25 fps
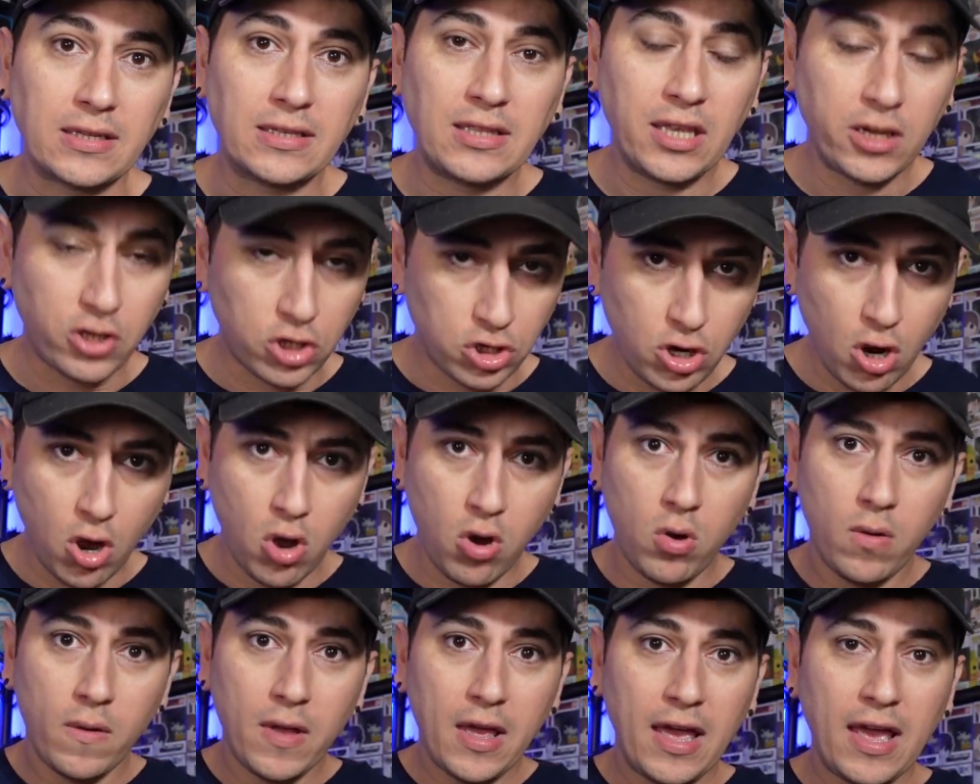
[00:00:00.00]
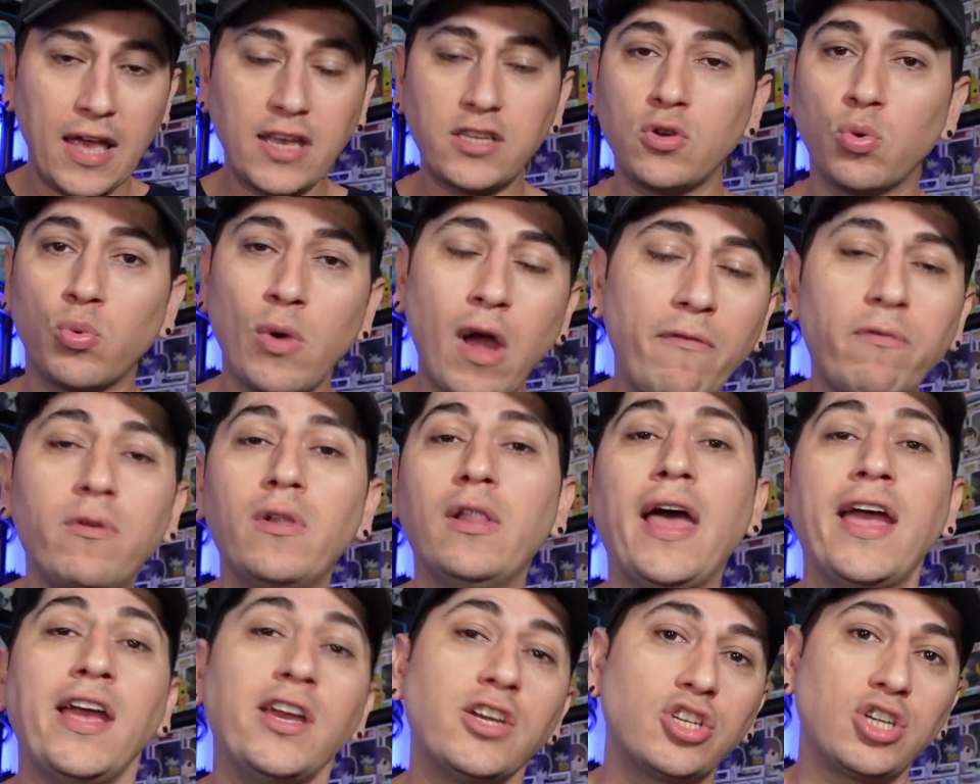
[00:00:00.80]
This show is a
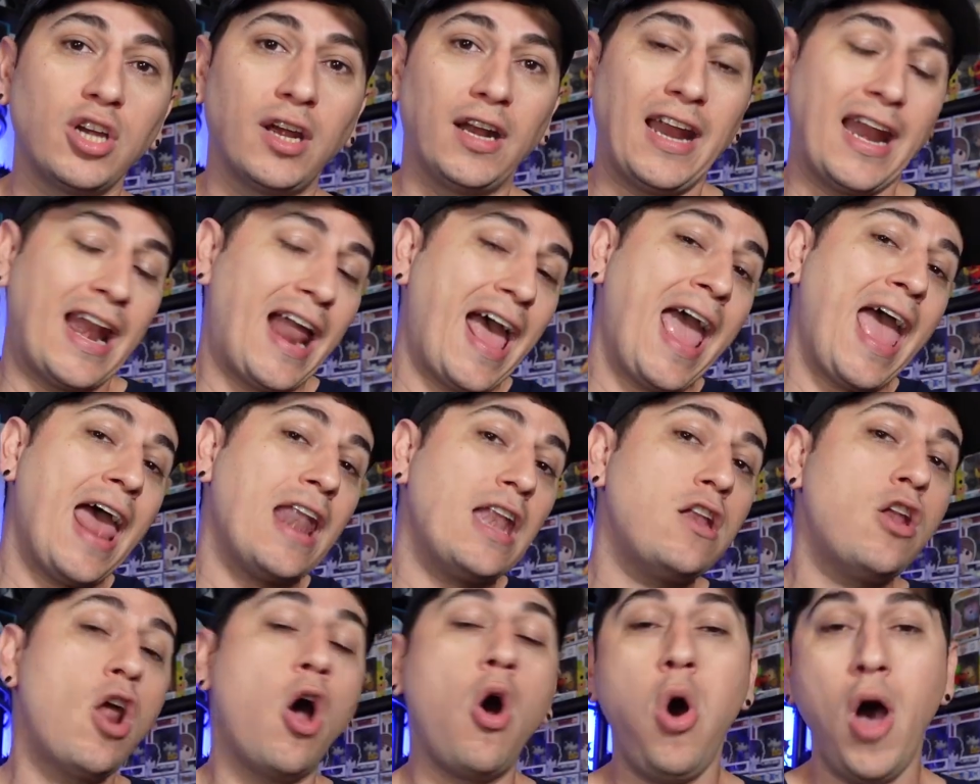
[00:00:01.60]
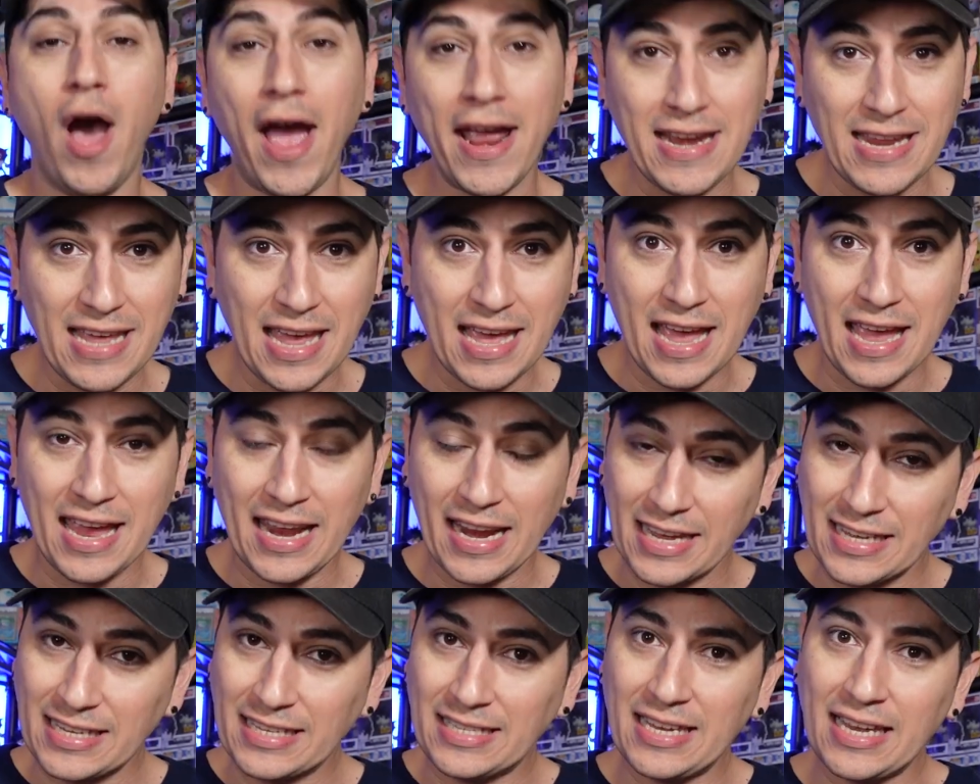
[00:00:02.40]
revelation, and I had no idea it
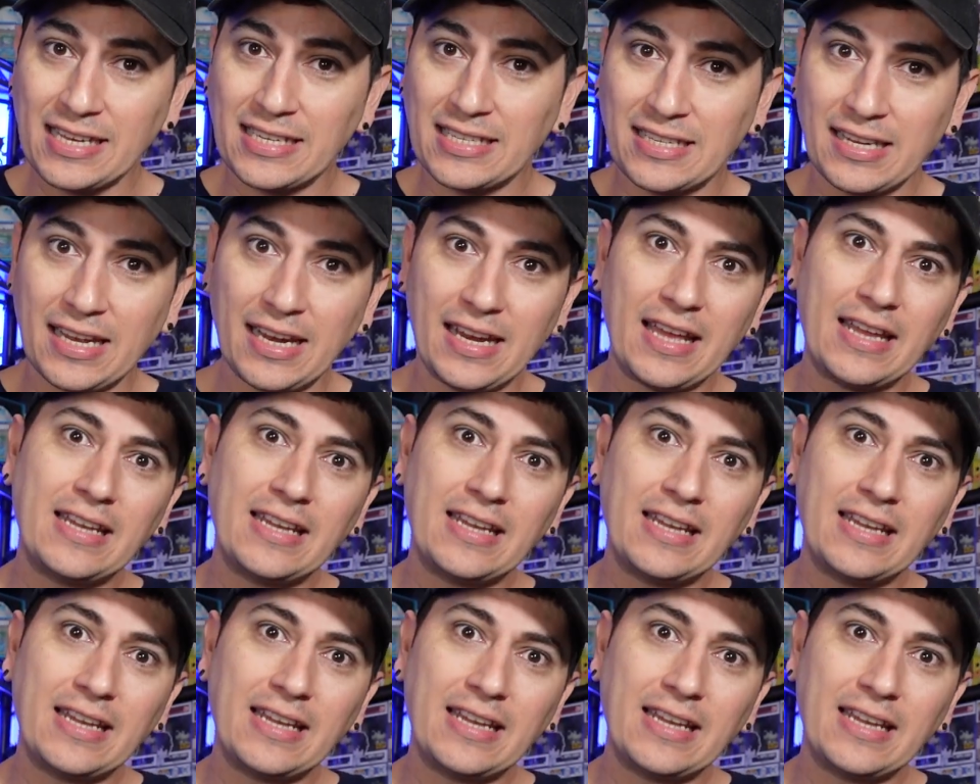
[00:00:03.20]
existed